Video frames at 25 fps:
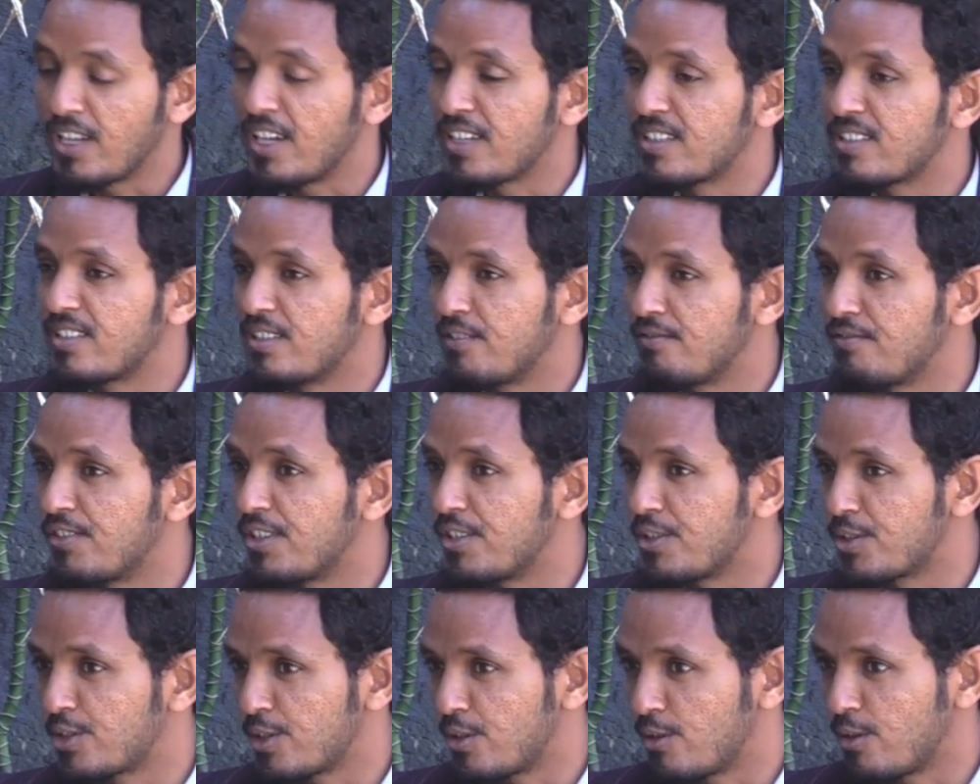lies the
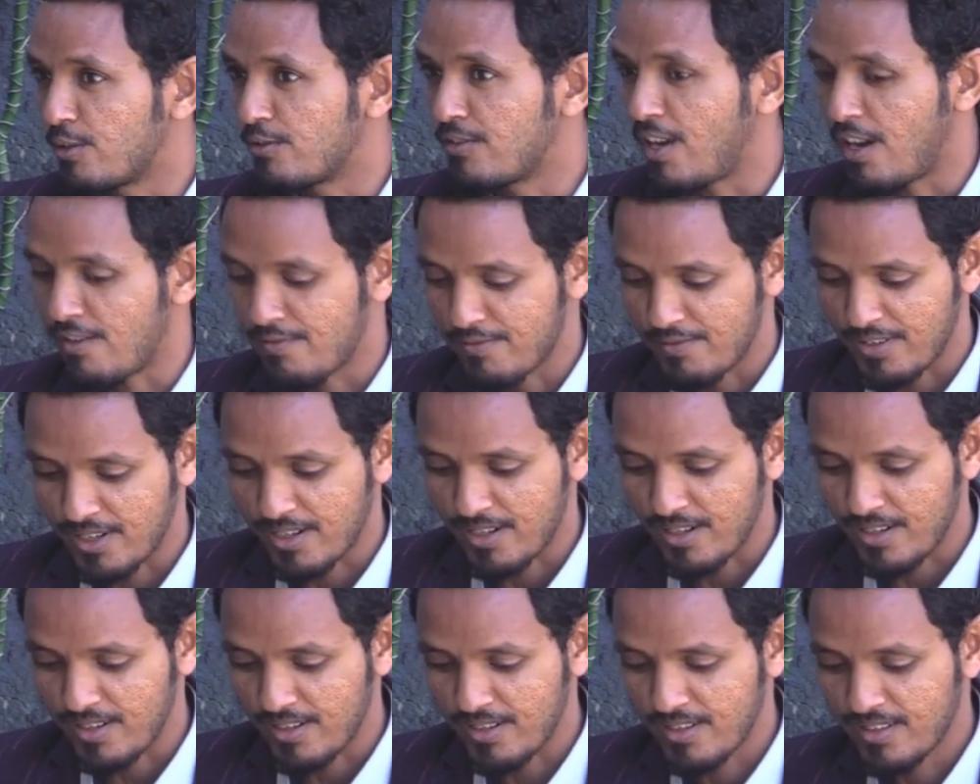future of
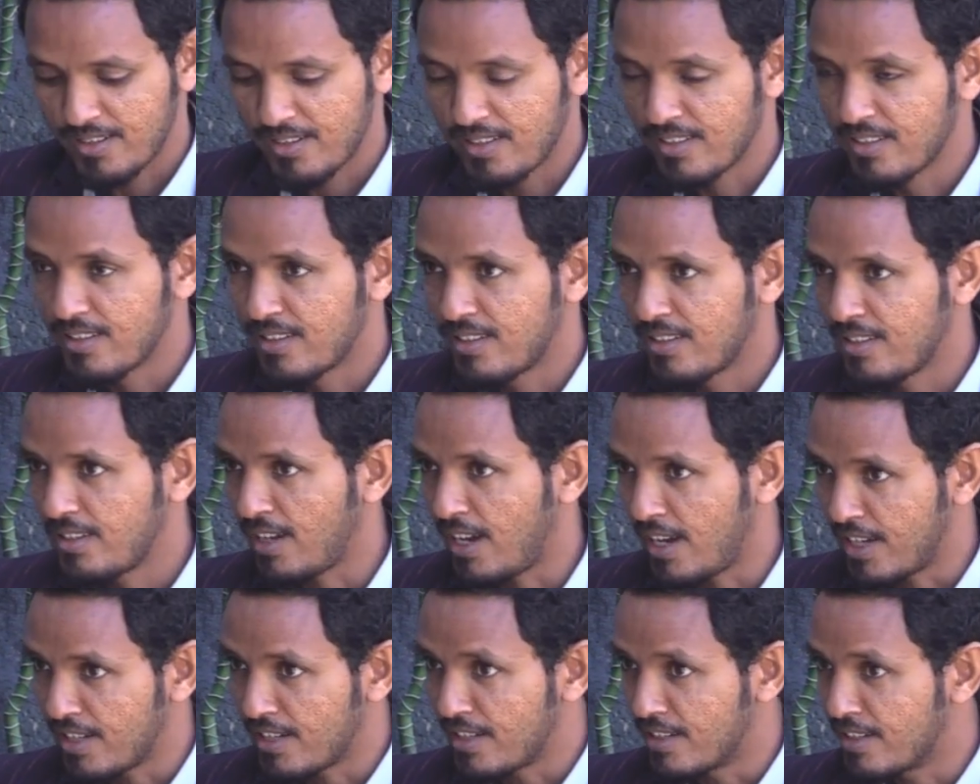Africa
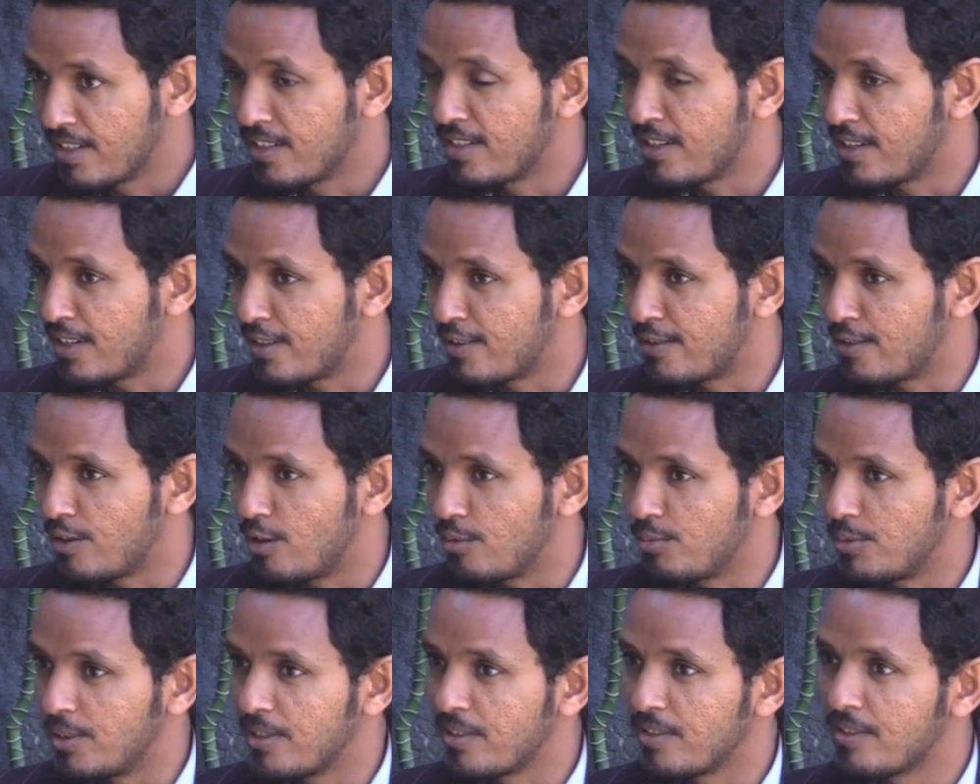and
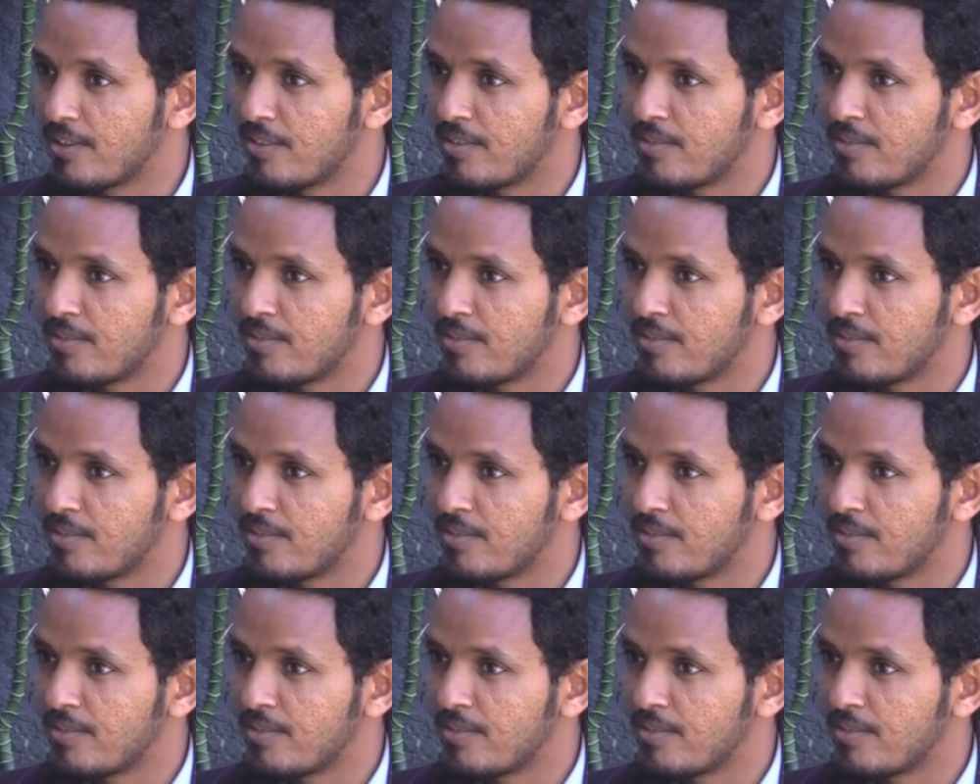Ethiopia?